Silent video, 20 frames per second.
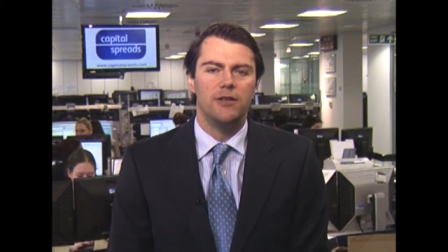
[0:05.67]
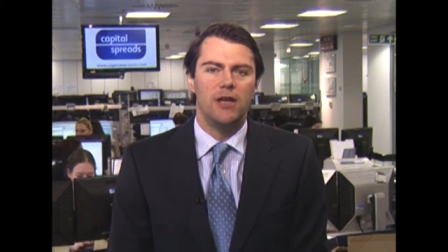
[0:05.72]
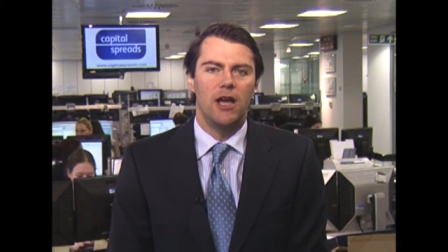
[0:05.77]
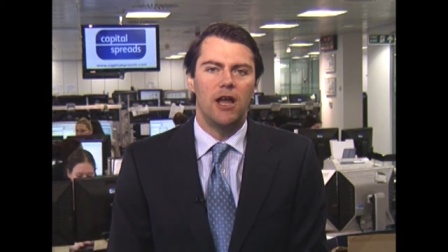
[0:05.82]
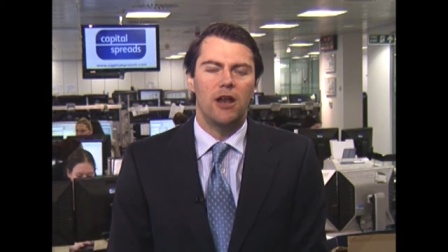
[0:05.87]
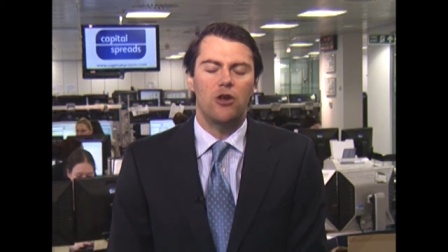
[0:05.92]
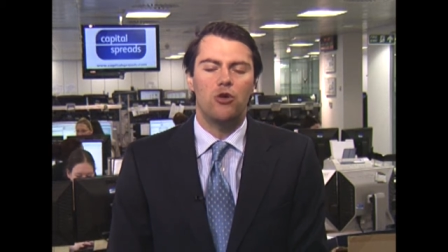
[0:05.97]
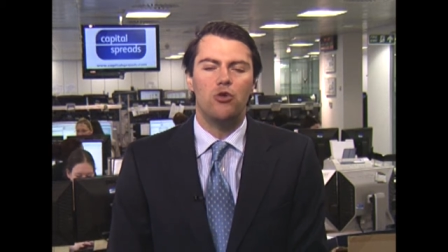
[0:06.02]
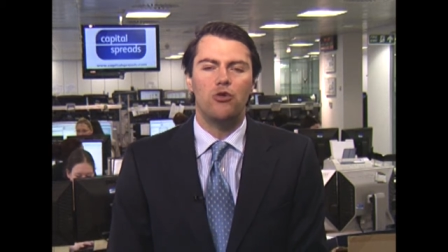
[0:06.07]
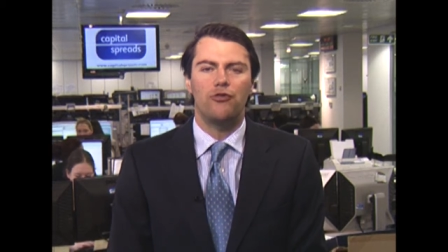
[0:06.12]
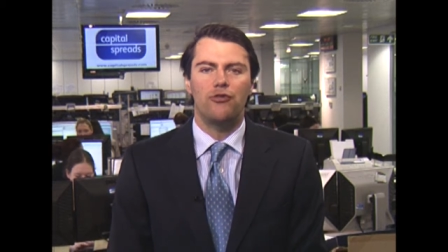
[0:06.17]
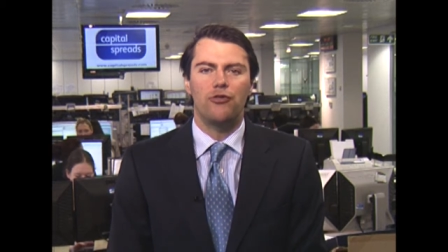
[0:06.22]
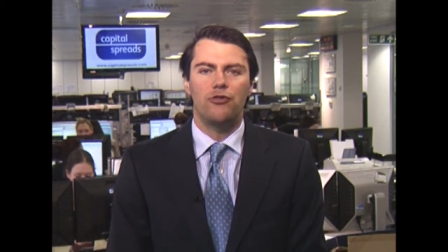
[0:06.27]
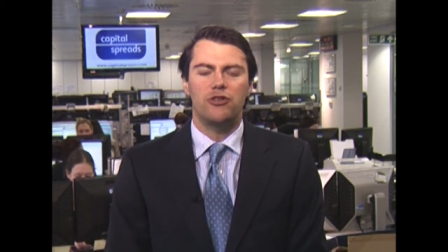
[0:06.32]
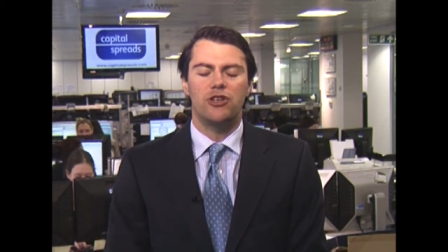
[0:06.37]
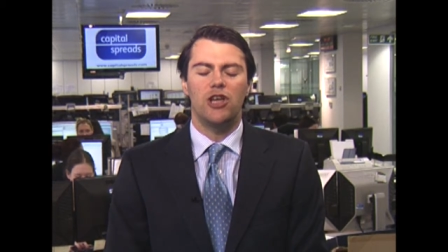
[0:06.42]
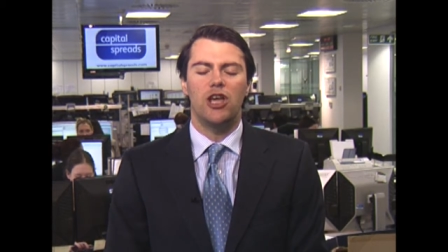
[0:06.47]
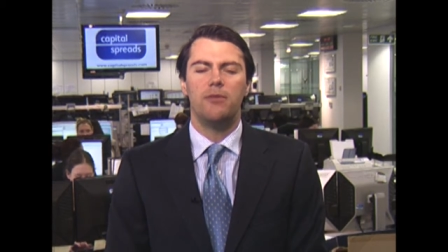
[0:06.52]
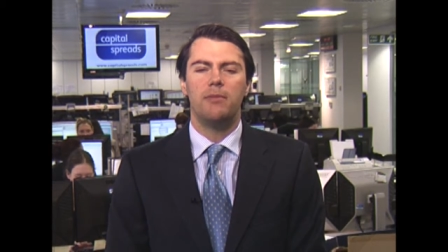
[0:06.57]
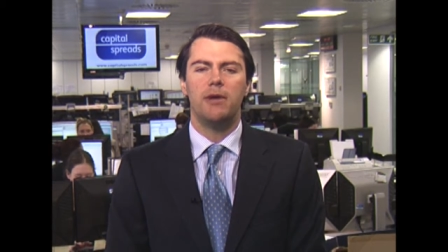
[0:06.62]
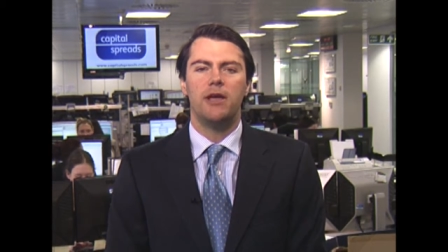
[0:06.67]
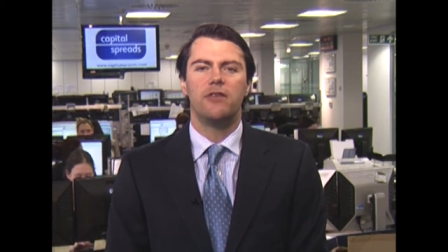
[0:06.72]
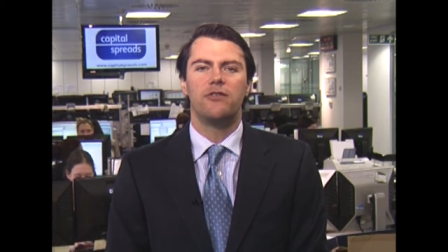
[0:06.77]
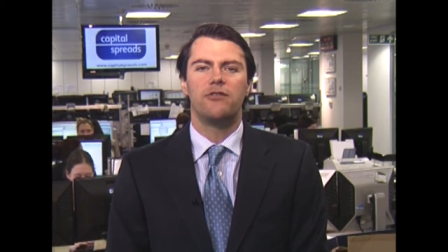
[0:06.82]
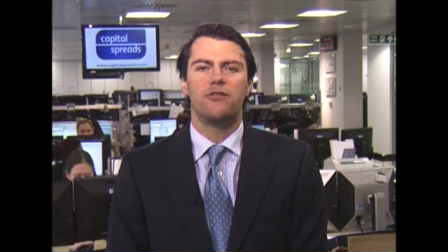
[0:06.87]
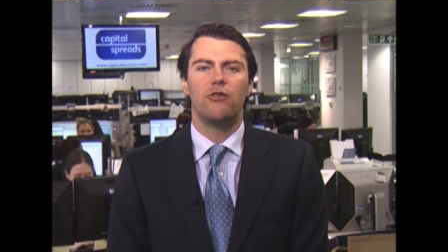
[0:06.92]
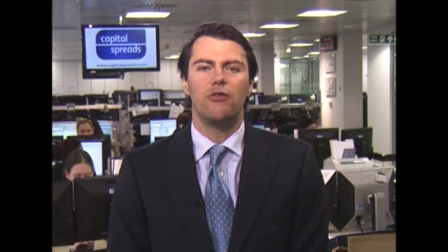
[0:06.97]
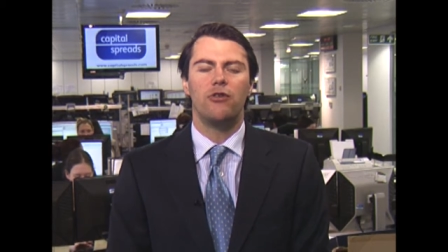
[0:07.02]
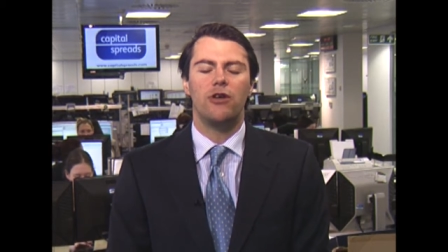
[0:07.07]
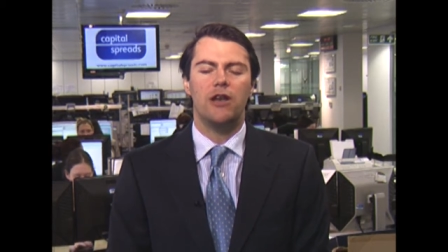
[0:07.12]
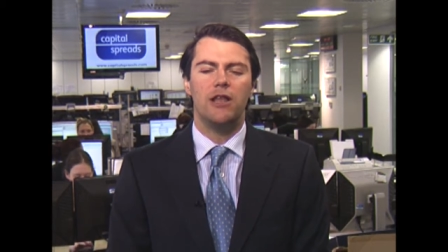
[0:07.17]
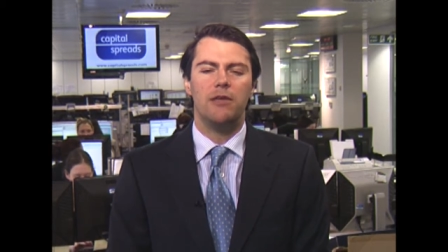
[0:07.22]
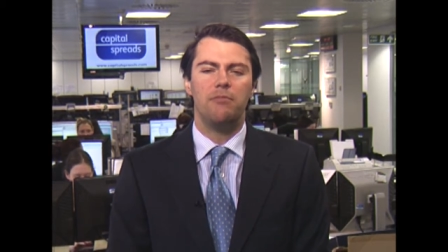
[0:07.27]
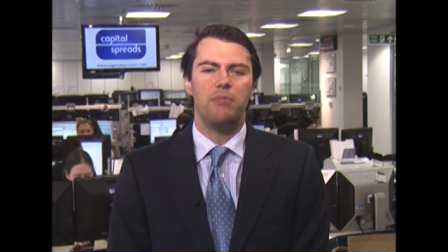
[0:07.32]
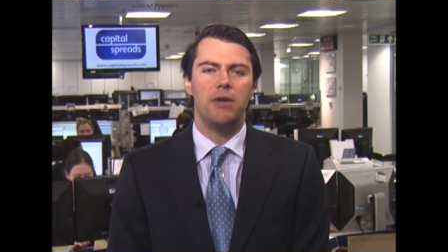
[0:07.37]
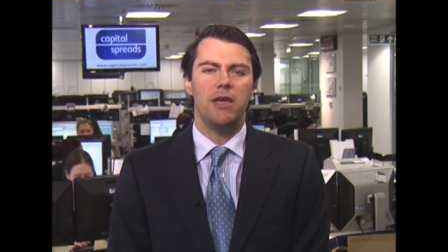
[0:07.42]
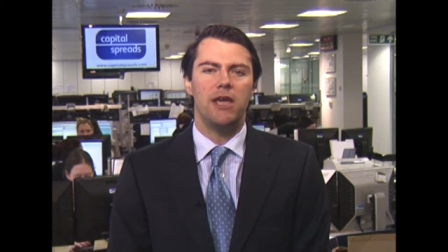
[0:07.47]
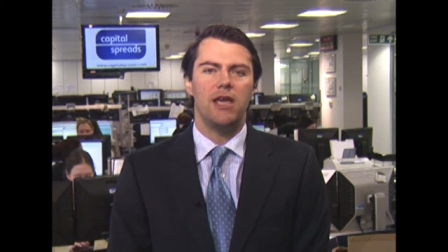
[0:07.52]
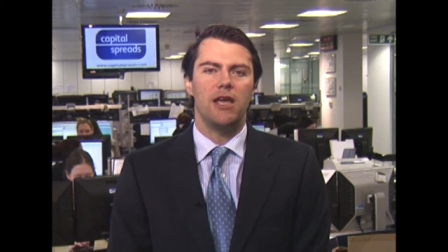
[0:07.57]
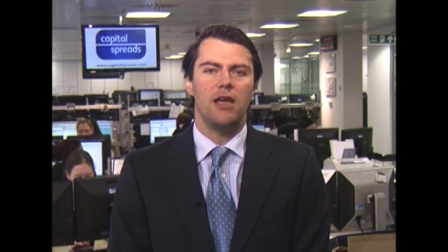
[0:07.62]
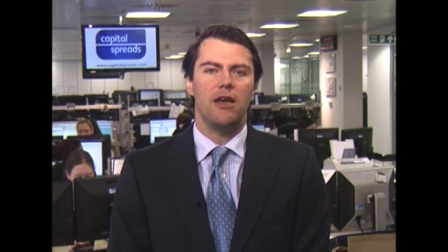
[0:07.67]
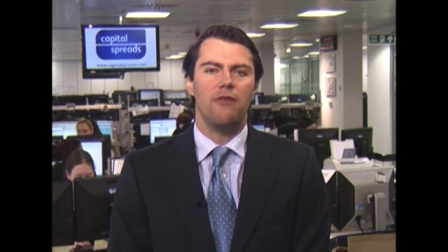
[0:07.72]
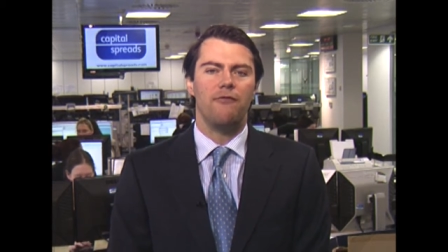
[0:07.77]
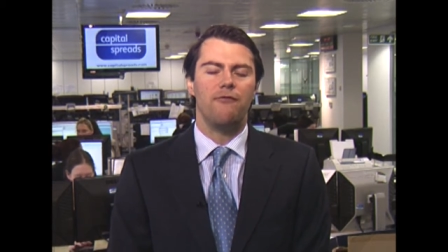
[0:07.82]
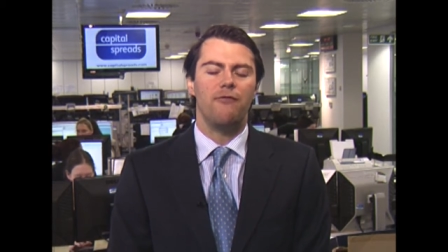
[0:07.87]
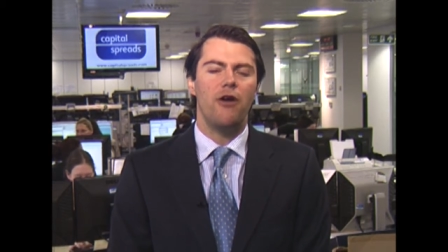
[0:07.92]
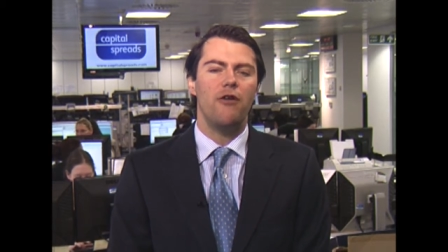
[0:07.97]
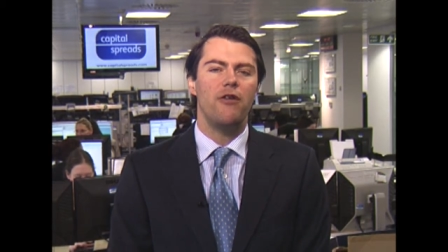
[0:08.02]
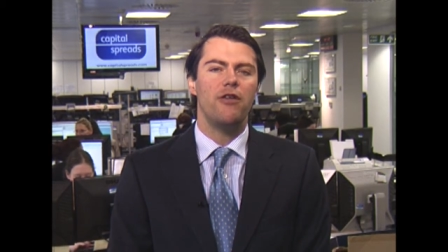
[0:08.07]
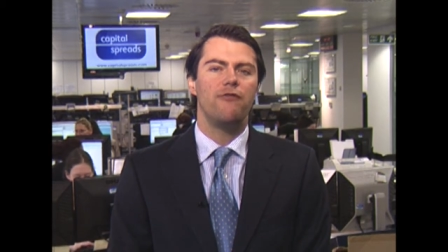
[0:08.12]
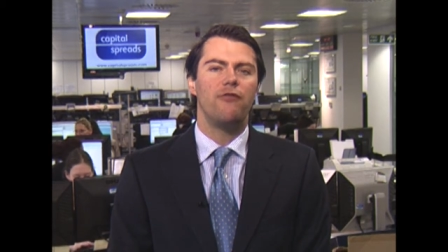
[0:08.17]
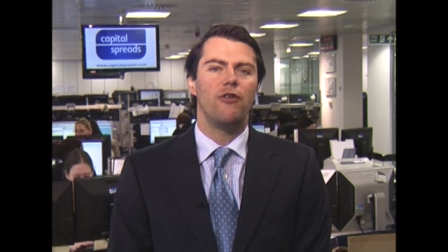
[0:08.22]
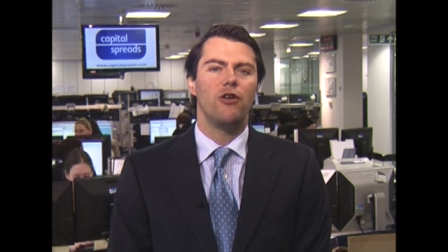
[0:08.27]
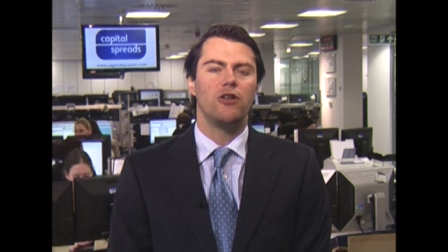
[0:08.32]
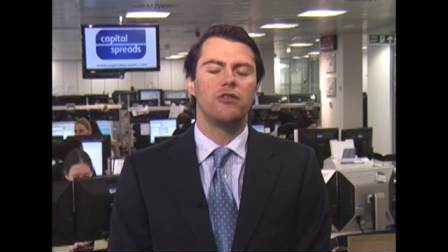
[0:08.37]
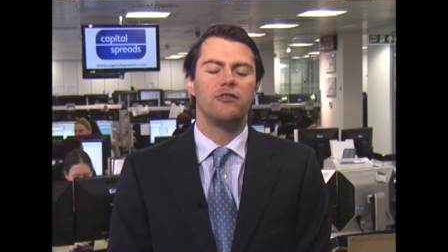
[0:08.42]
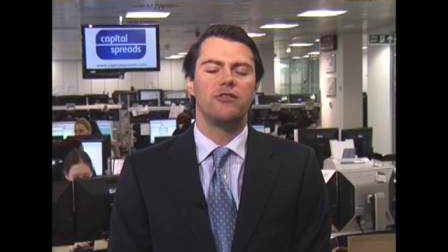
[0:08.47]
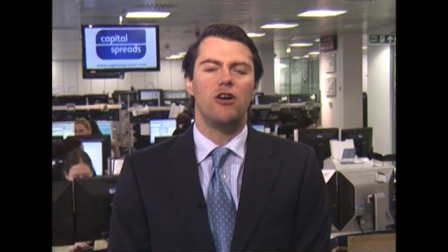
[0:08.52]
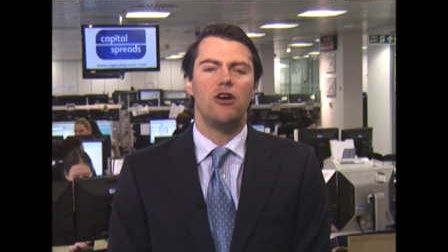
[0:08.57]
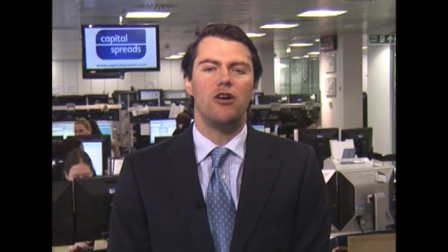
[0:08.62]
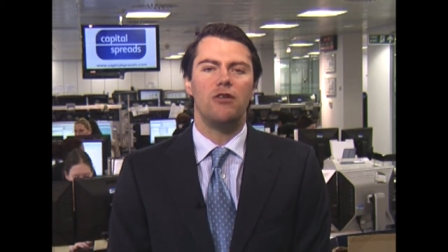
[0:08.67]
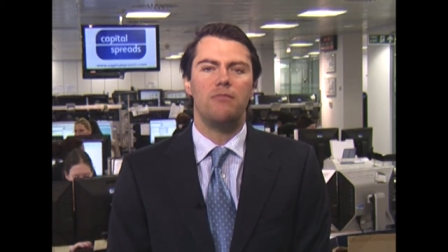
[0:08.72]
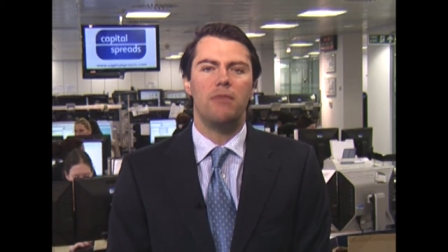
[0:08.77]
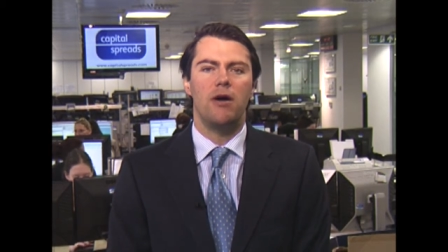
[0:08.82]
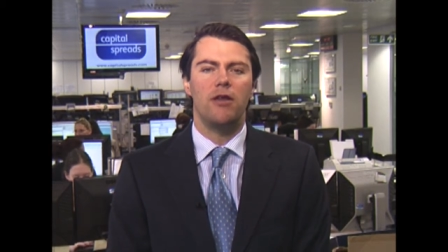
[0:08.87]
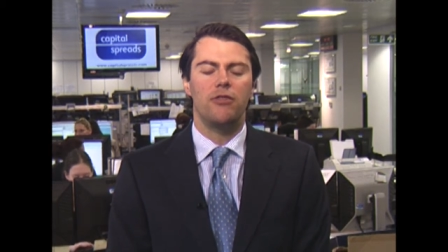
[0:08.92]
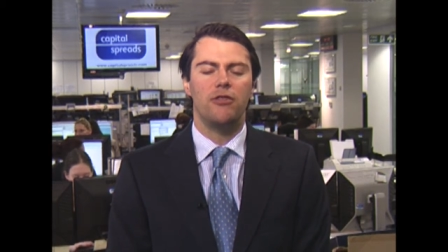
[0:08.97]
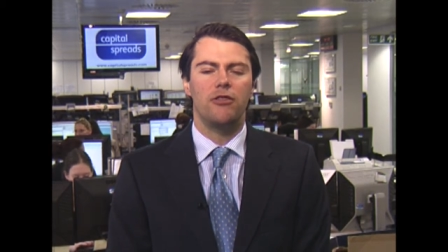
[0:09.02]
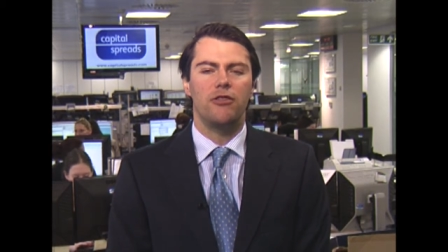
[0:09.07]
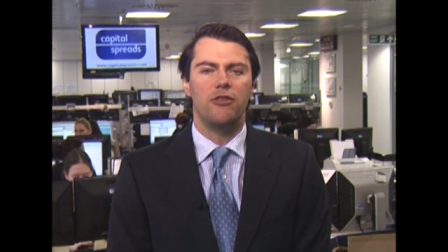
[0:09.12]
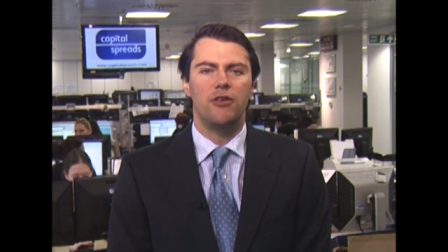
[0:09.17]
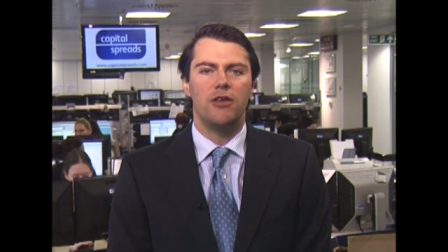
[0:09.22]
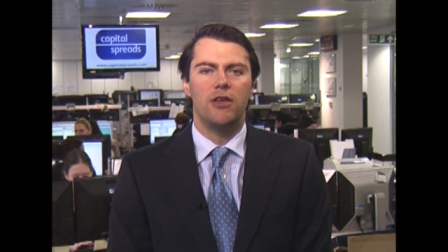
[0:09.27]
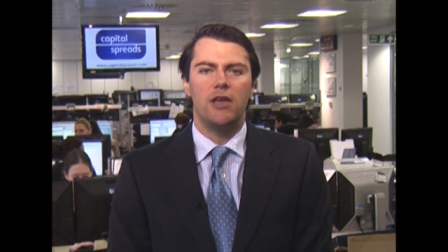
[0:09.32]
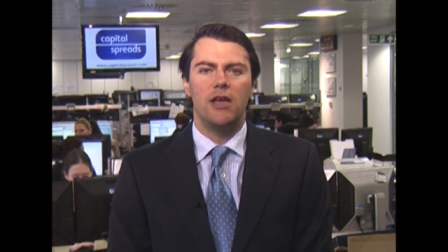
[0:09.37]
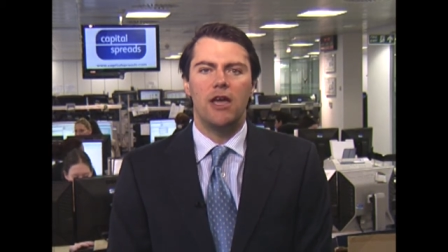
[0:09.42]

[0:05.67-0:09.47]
And of course October historically being a very volatile month,